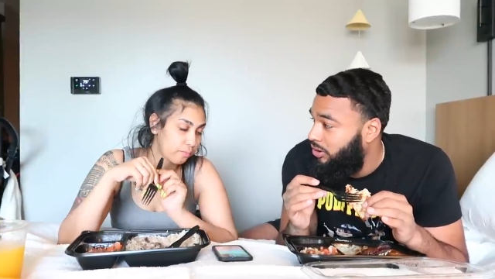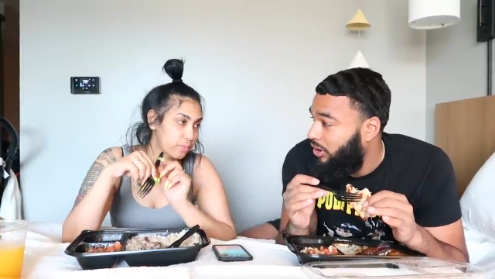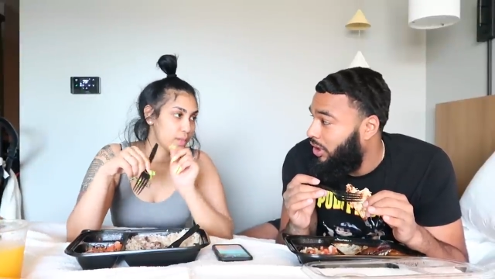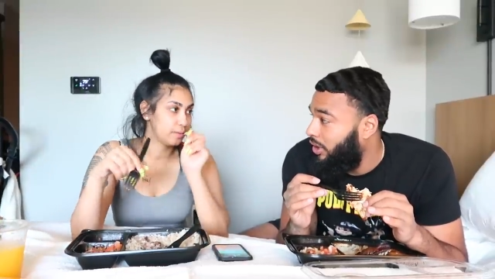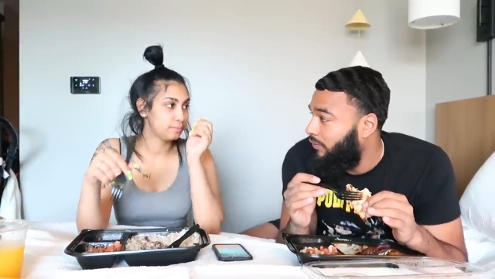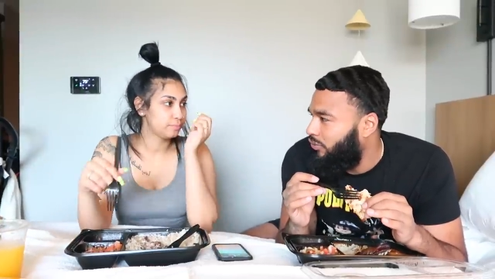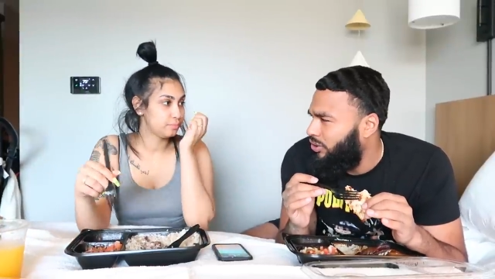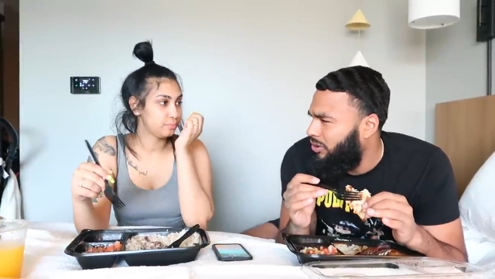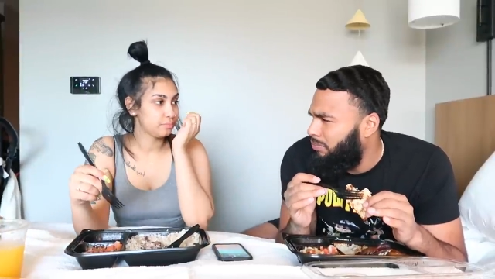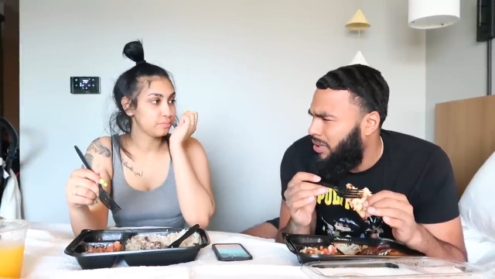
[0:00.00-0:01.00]
Speaker 1: your life
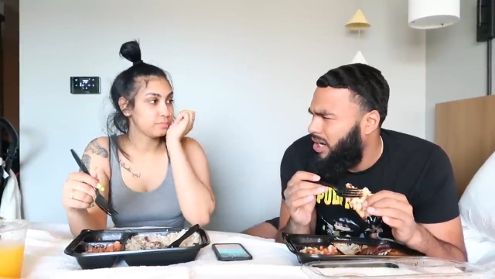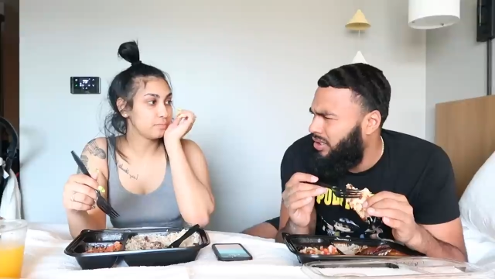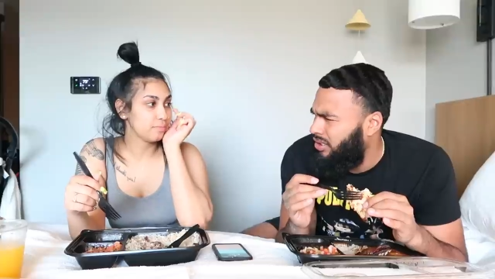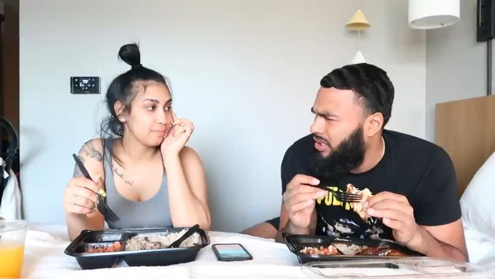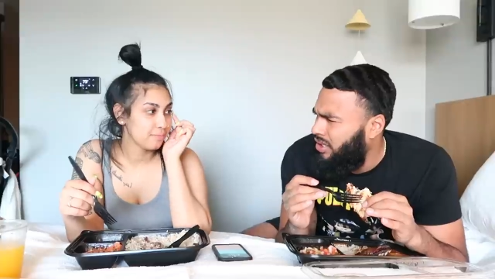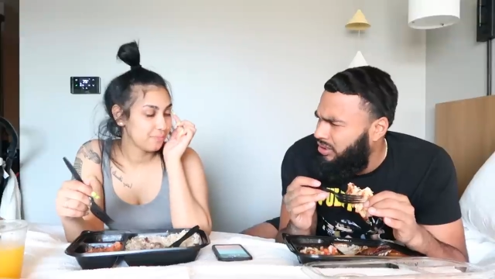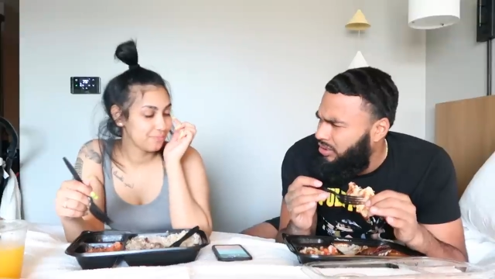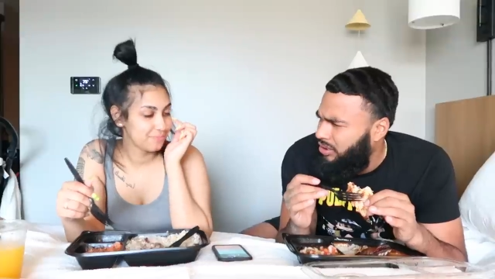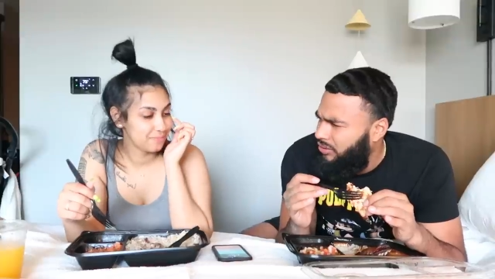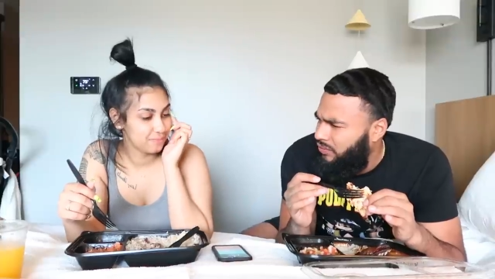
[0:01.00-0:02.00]
or your body. Like I
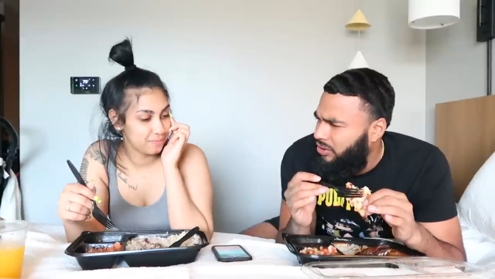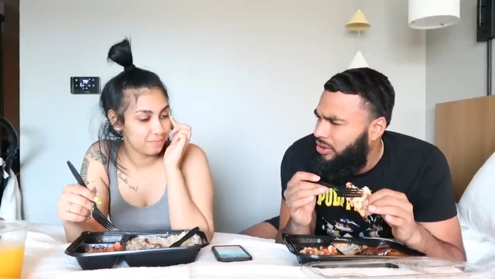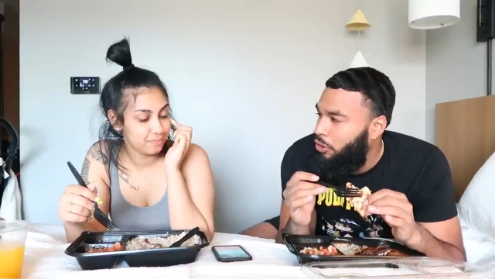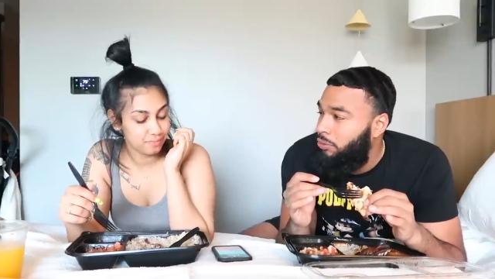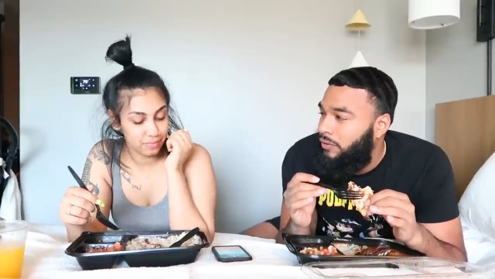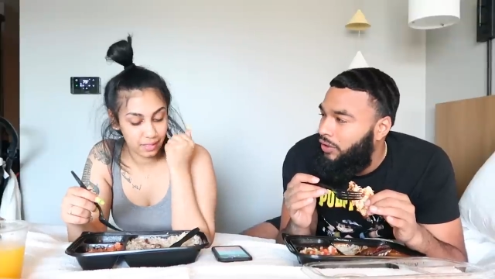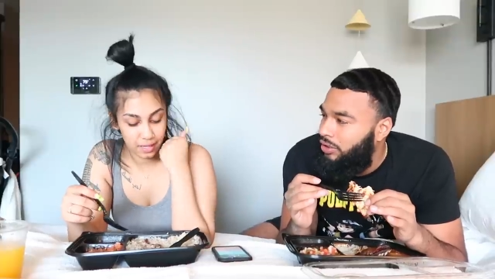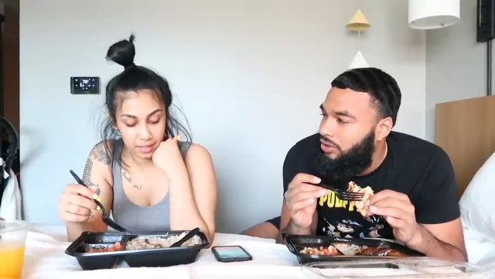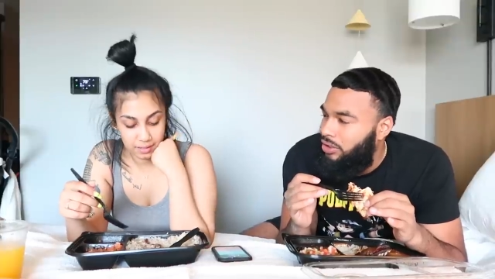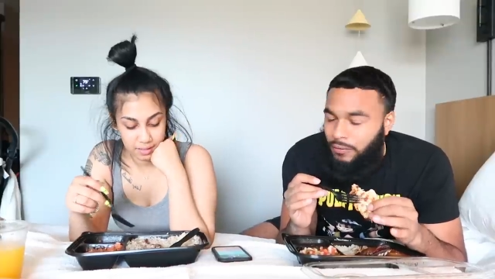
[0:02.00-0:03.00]
think that that would be
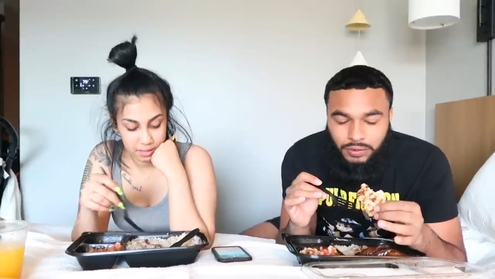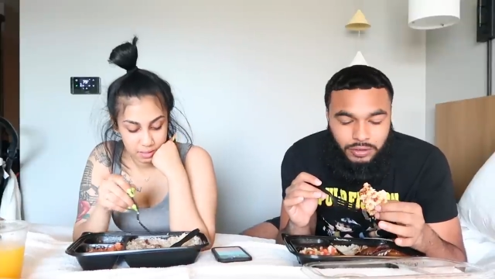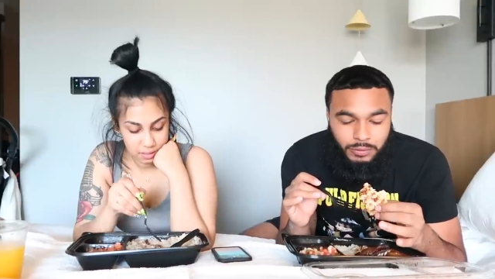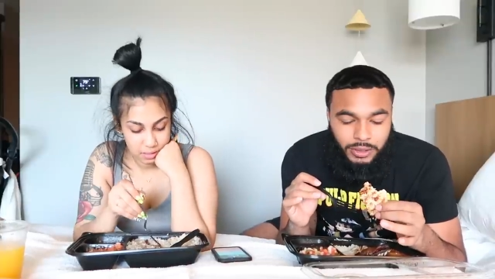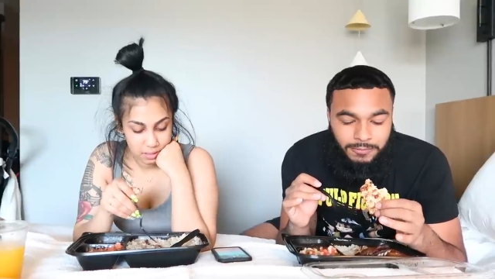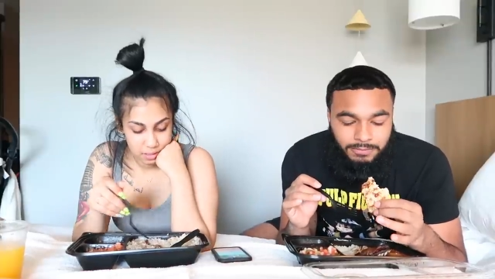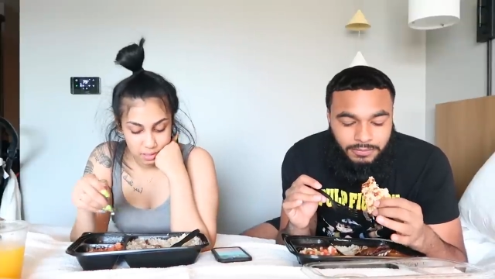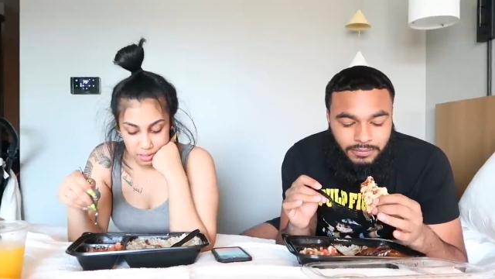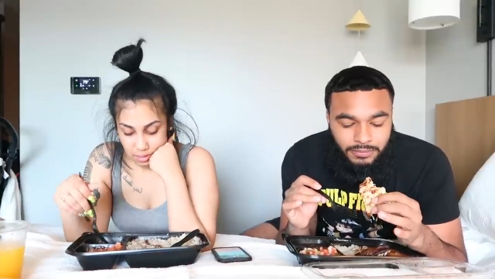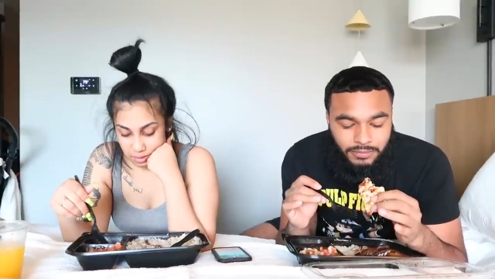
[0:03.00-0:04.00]
very yeah. selfish.
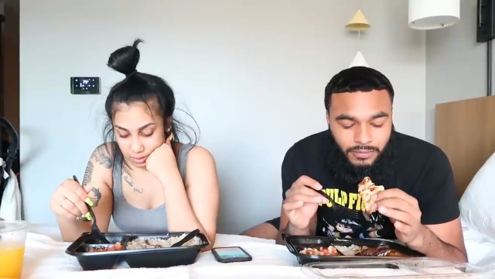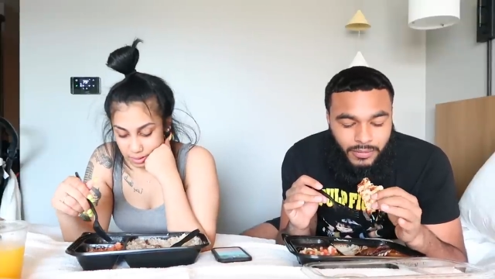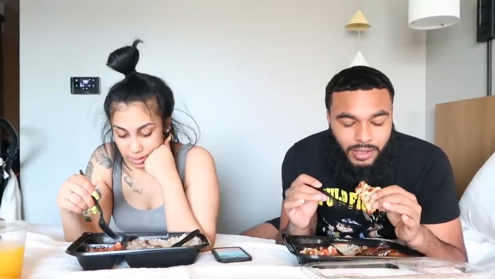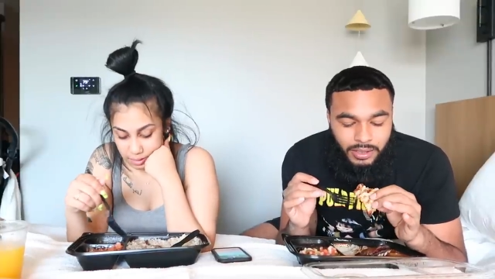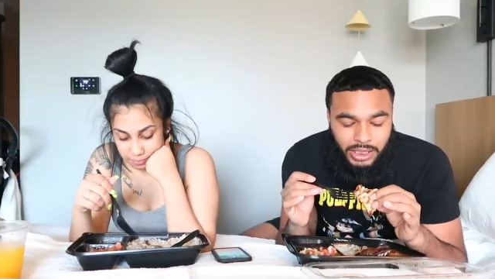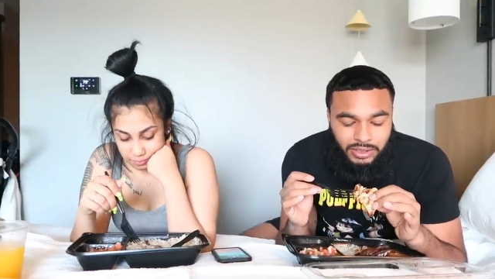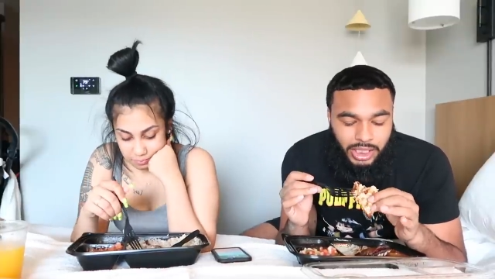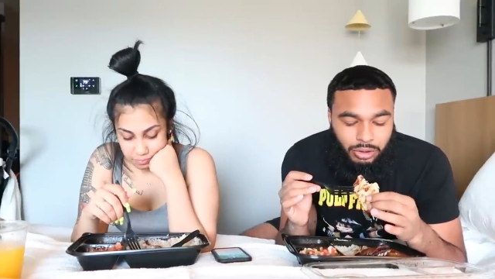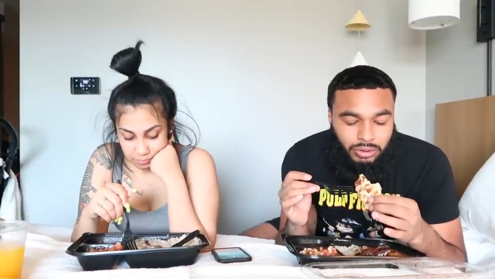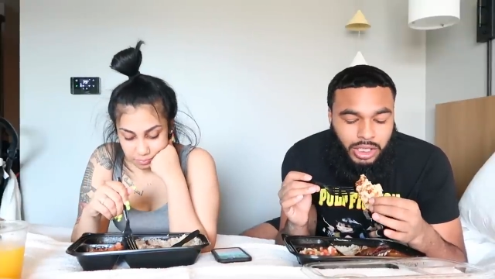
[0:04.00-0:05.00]
Yeah. That's
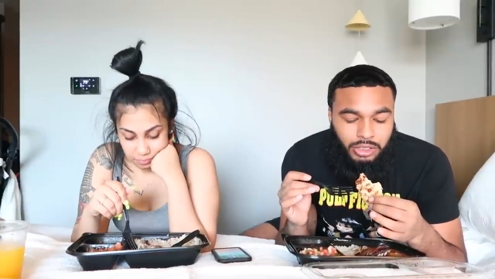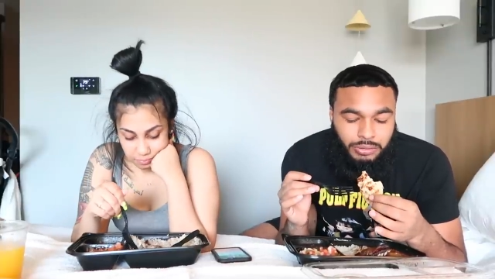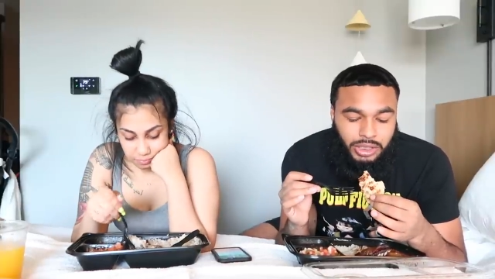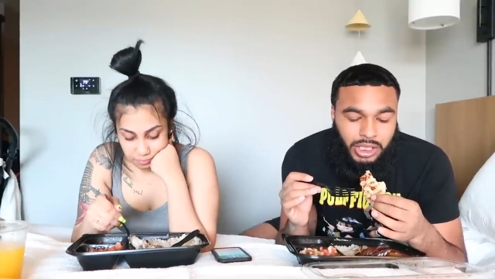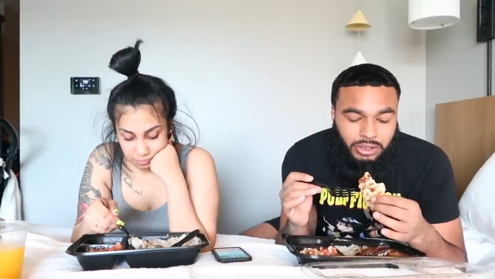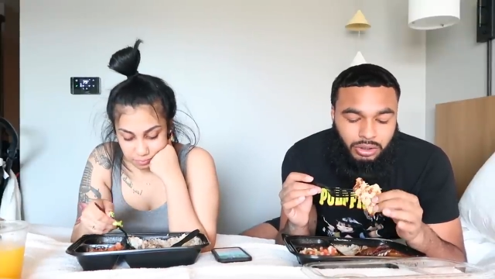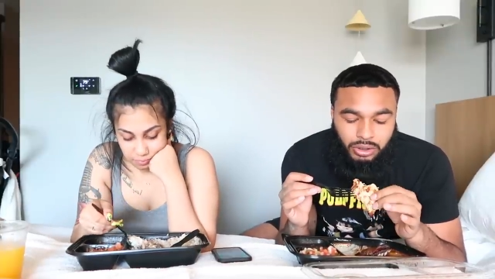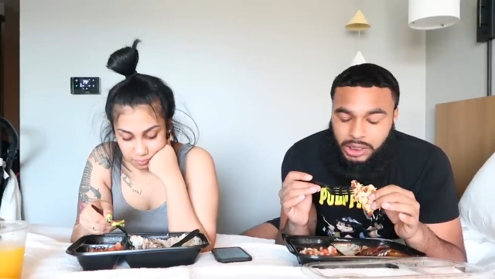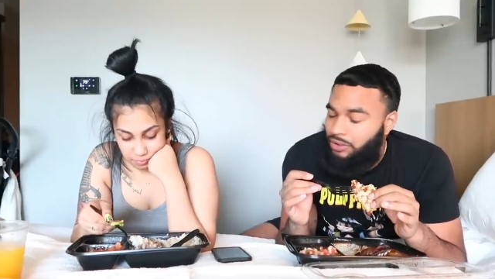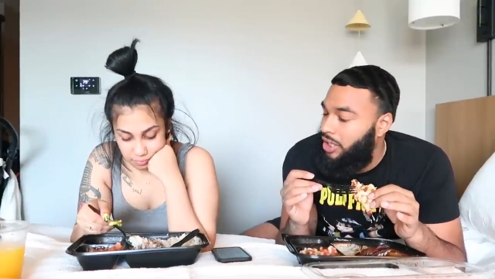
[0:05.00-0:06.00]
like you telling me not to
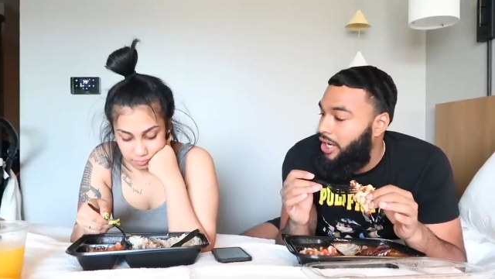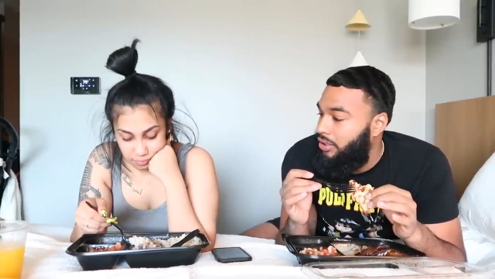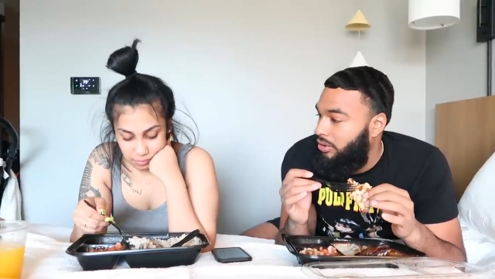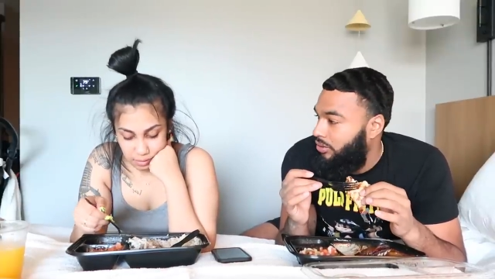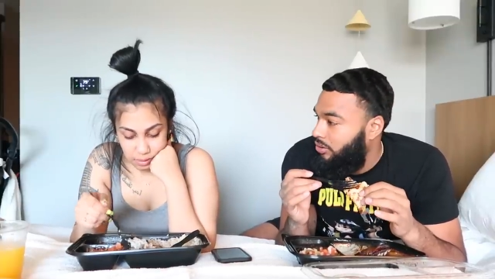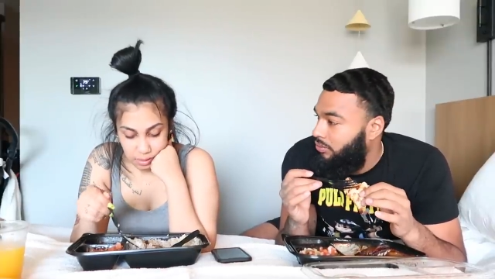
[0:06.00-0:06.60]
go get tatted or